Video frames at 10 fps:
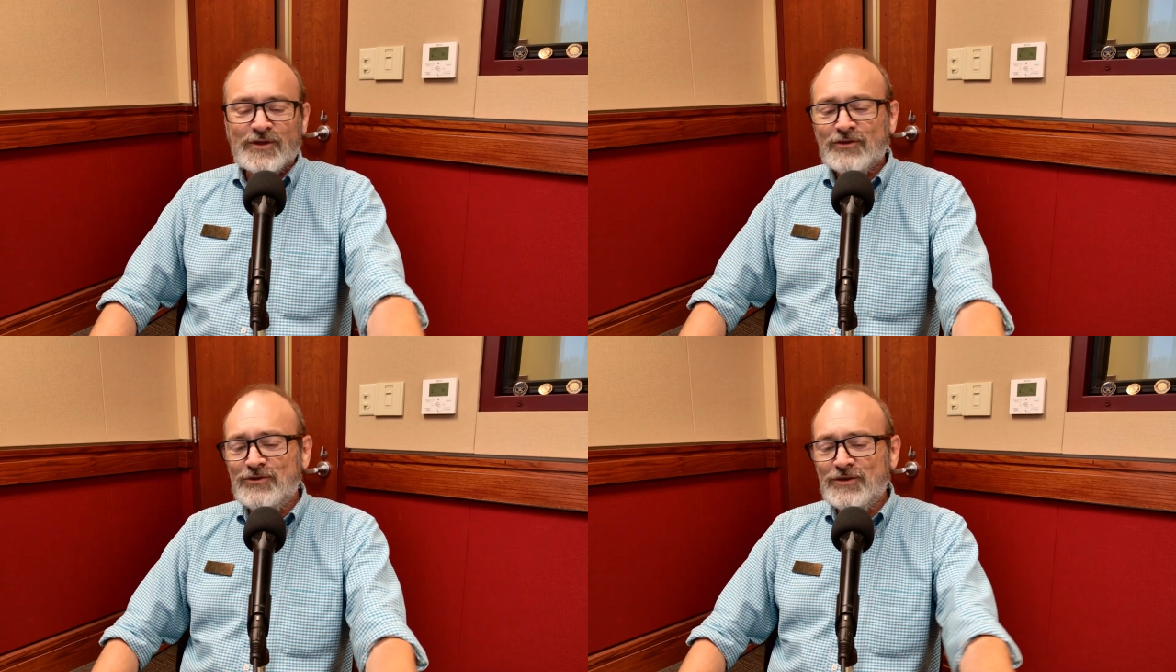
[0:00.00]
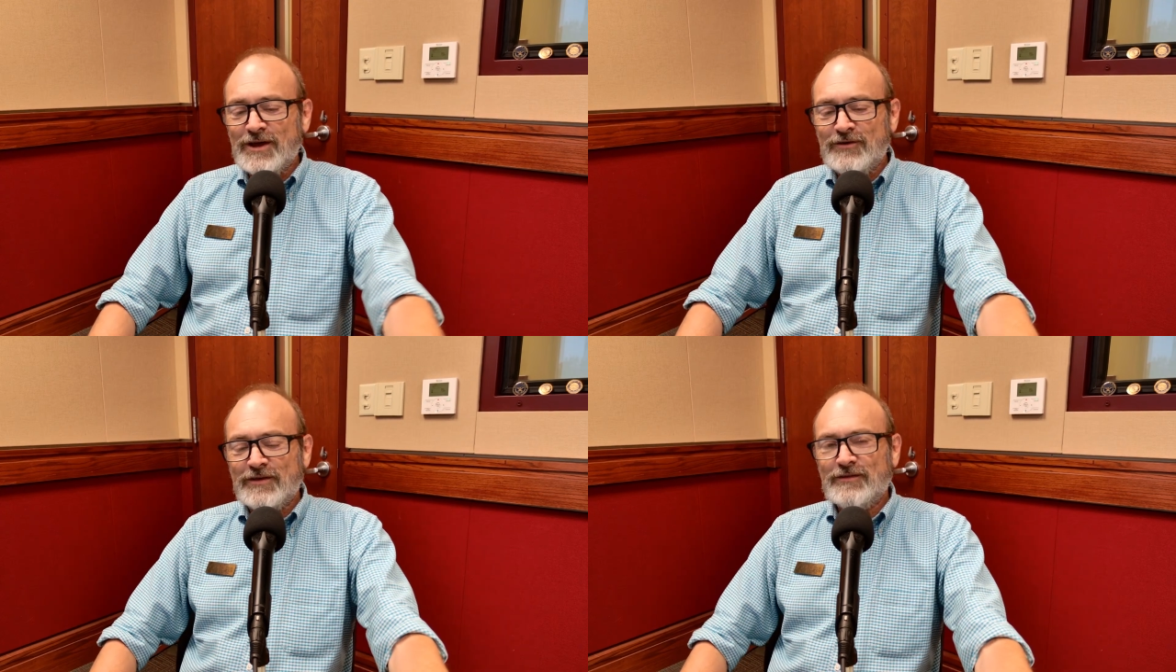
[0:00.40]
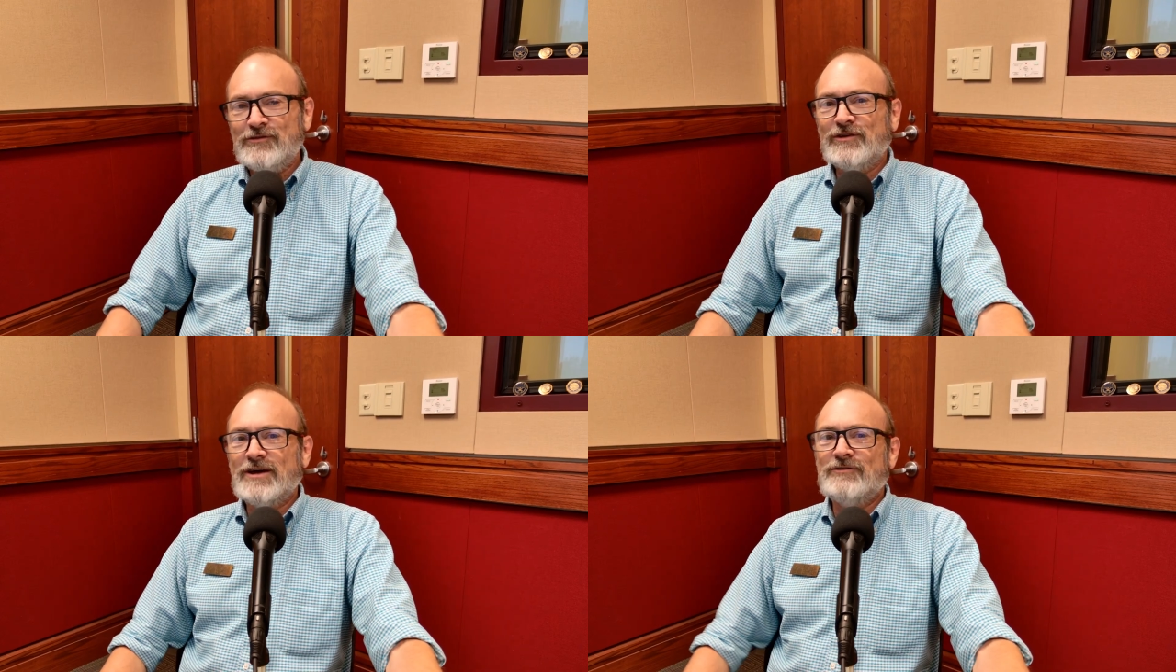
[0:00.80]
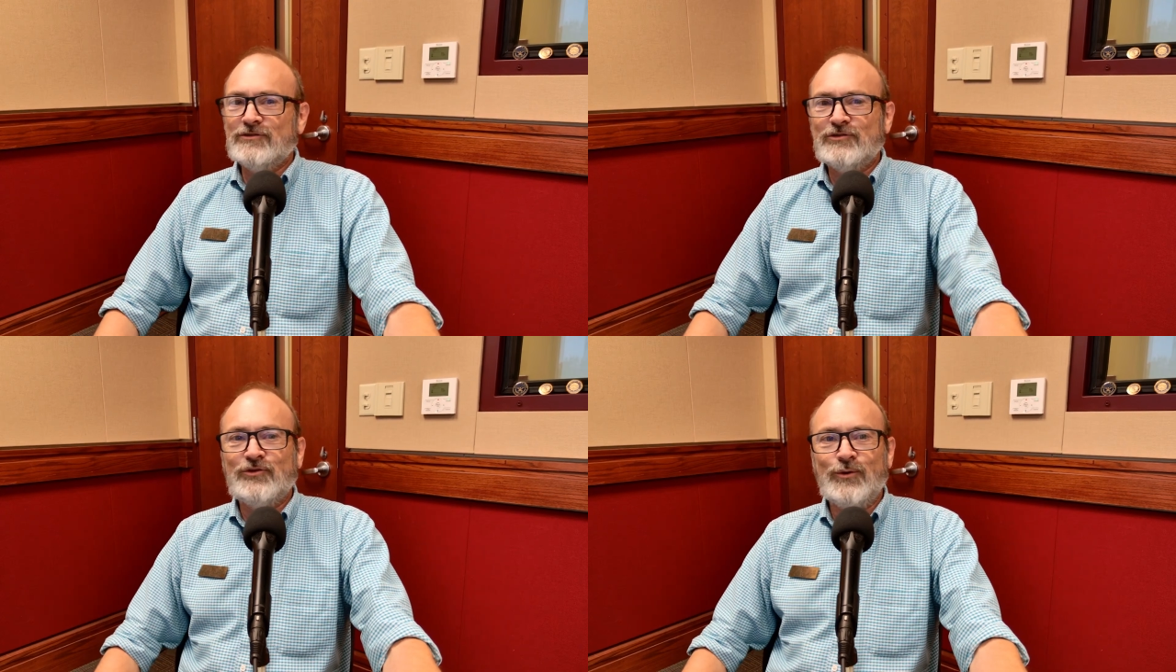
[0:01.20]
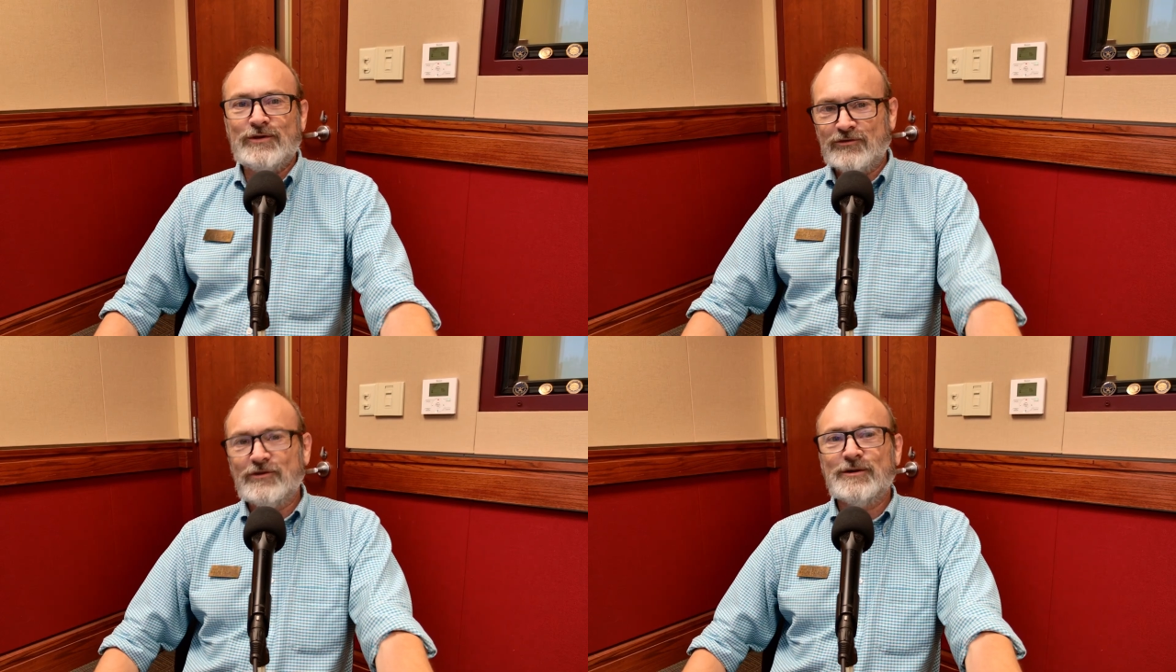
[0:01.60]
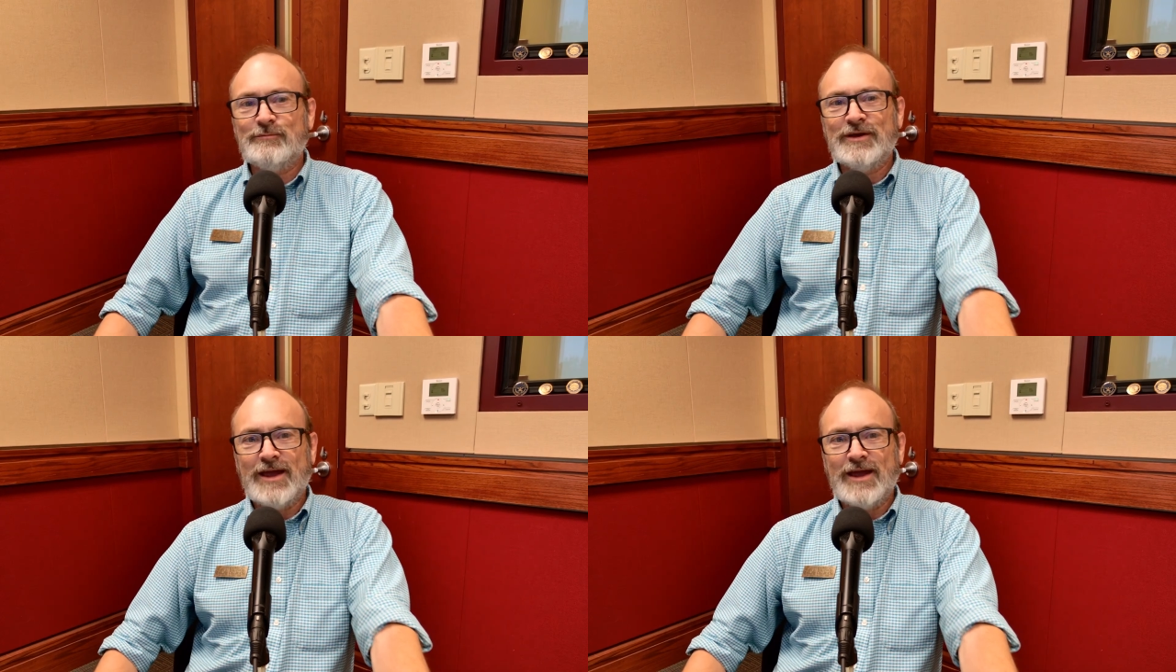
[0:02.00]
the judge's choice is going to pick